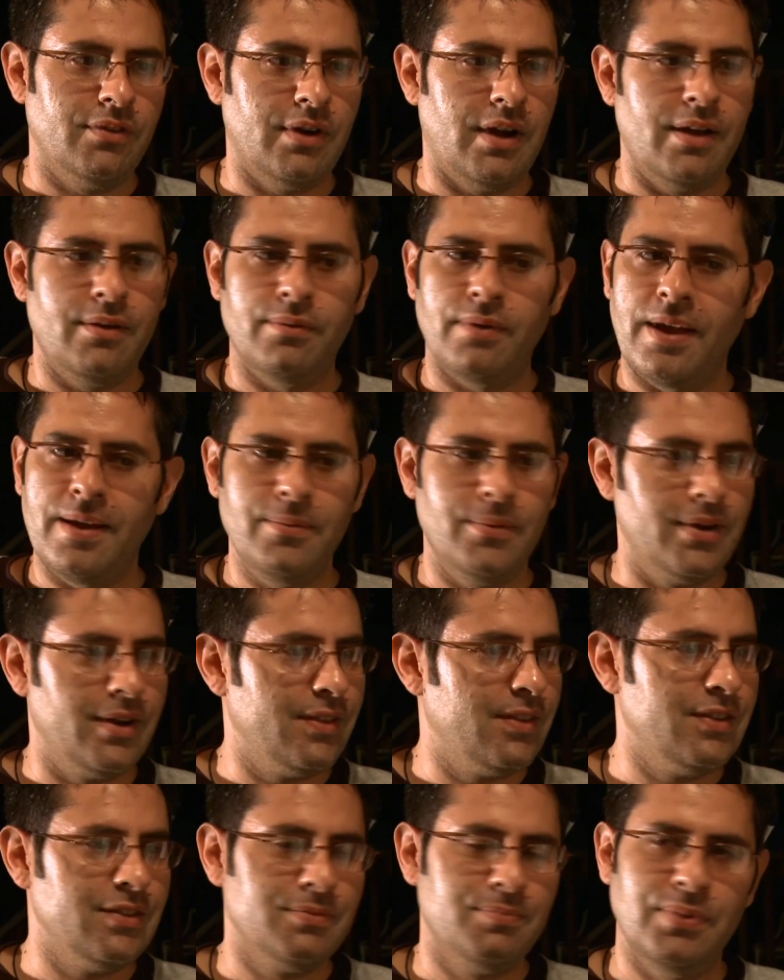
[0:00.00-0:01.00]
I write one
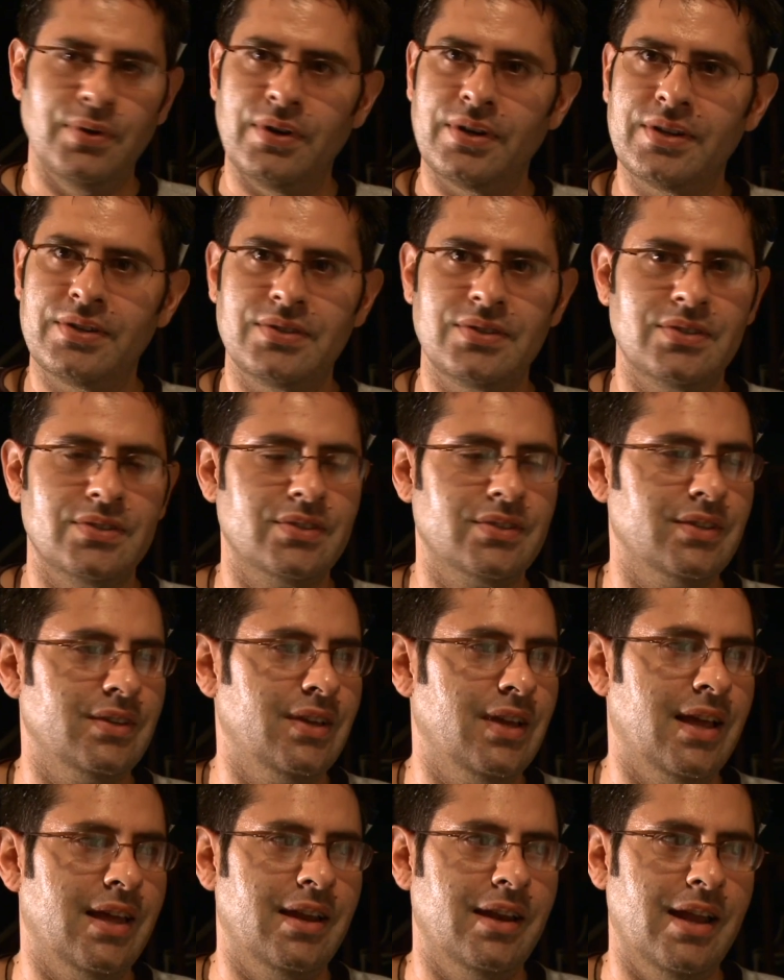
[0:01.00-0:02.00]
of these books,
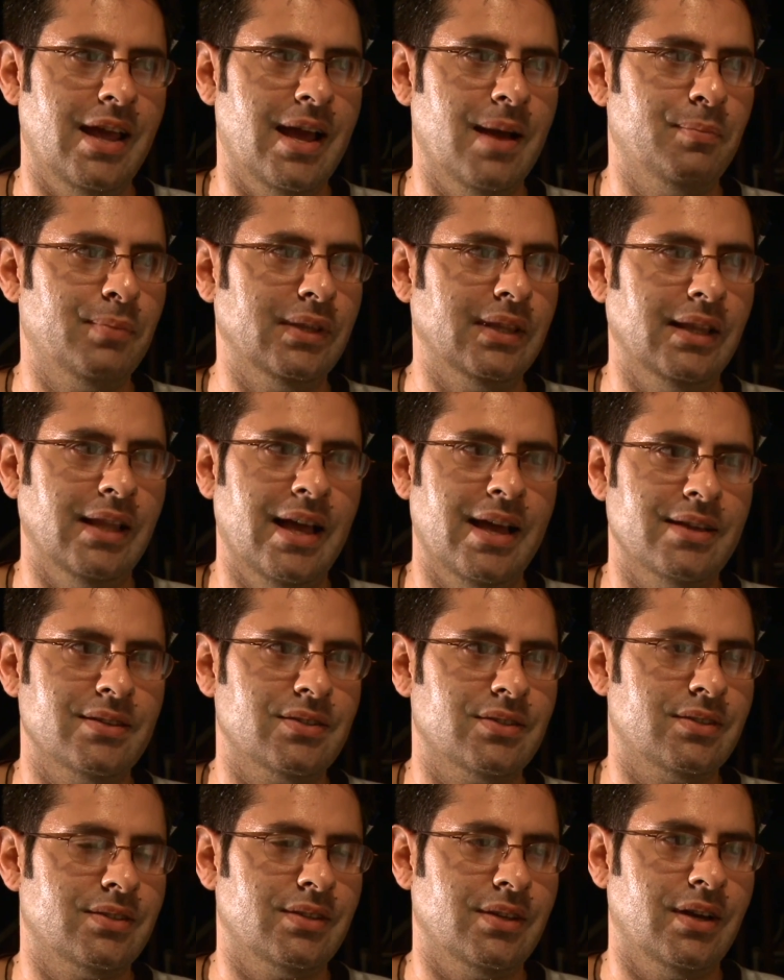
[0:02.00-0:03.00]
and it happened
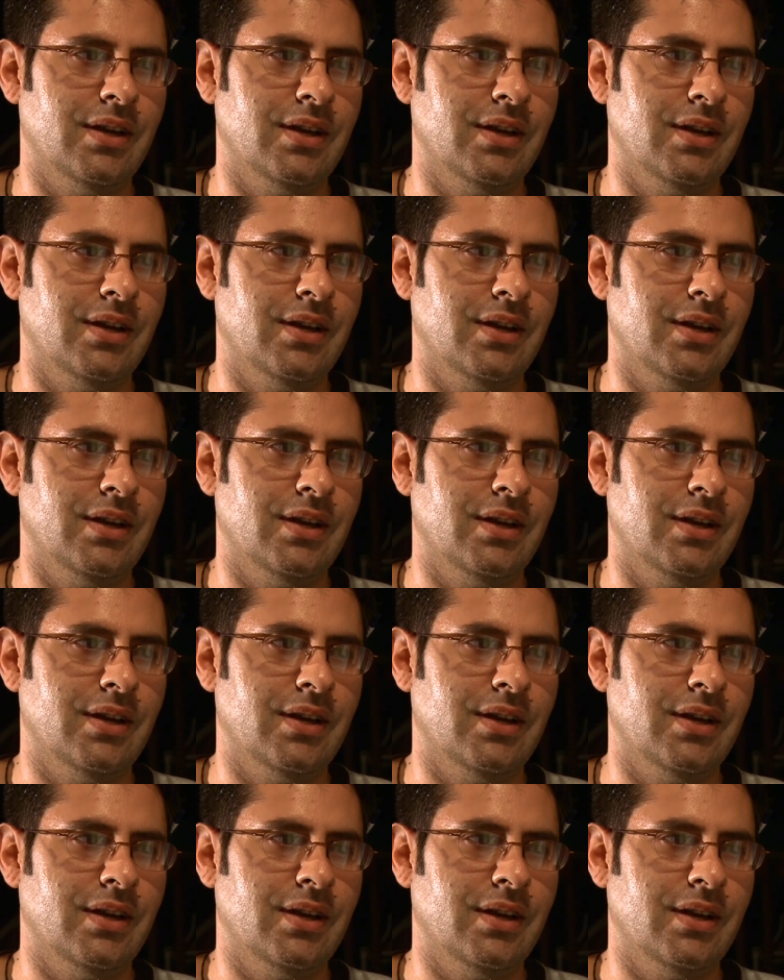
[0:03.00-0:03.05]
last